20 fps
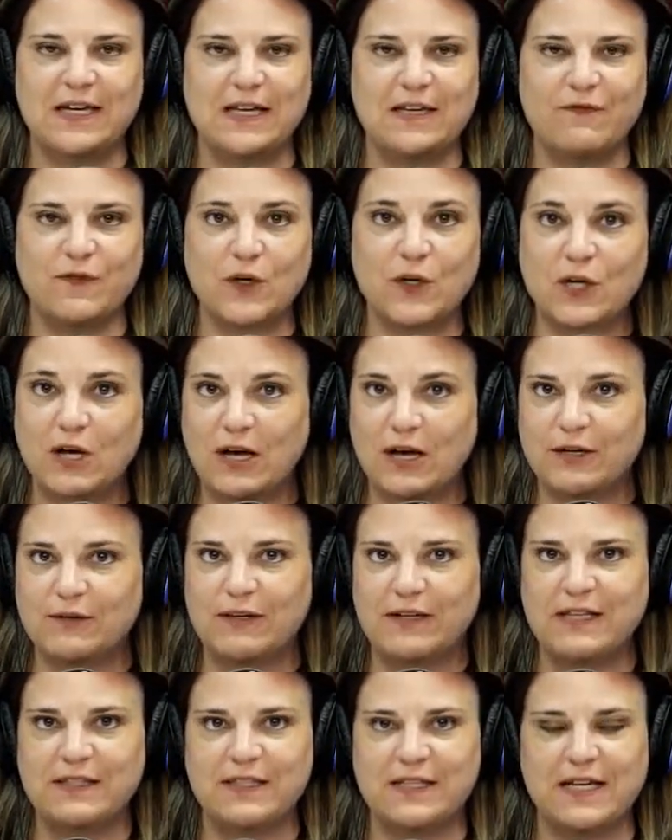I forgot or
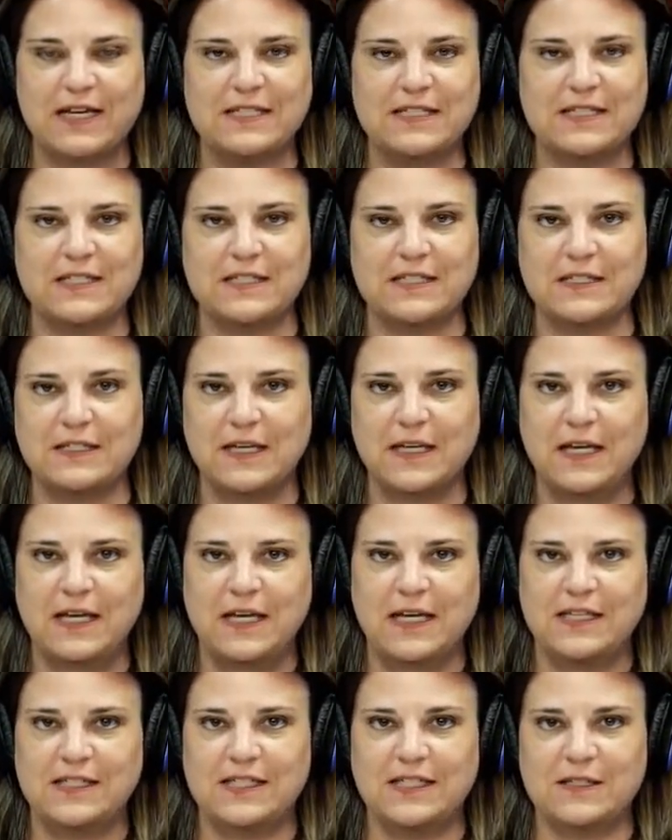anything I didn't
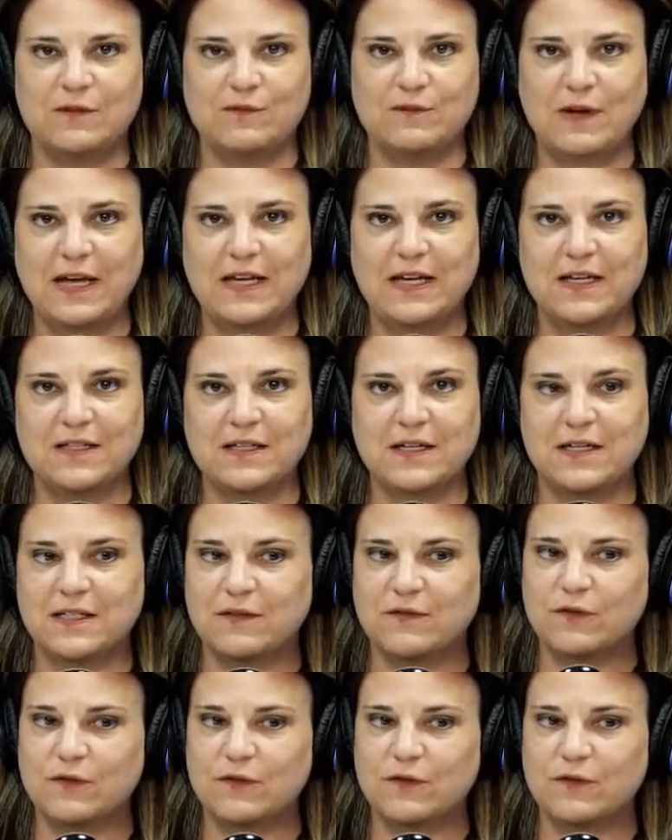recognize.